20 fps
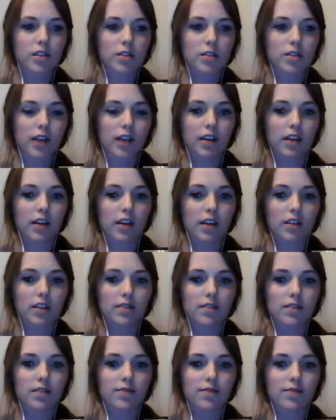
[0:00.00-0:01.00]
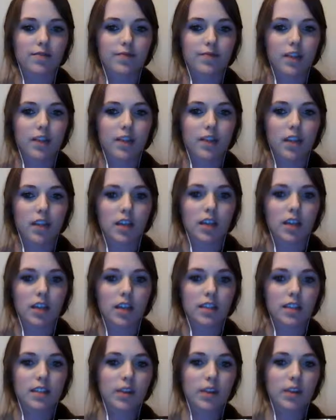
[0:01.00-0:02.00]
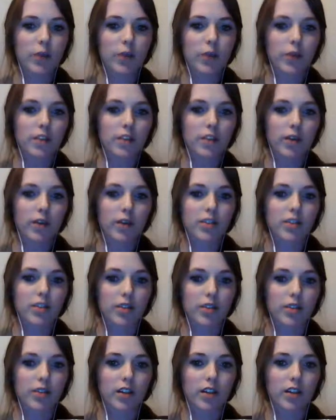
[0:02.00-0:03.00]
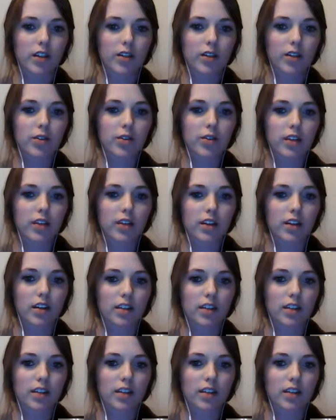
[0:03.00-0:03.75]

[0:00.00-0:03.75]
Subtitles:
like, is the quiz going to include a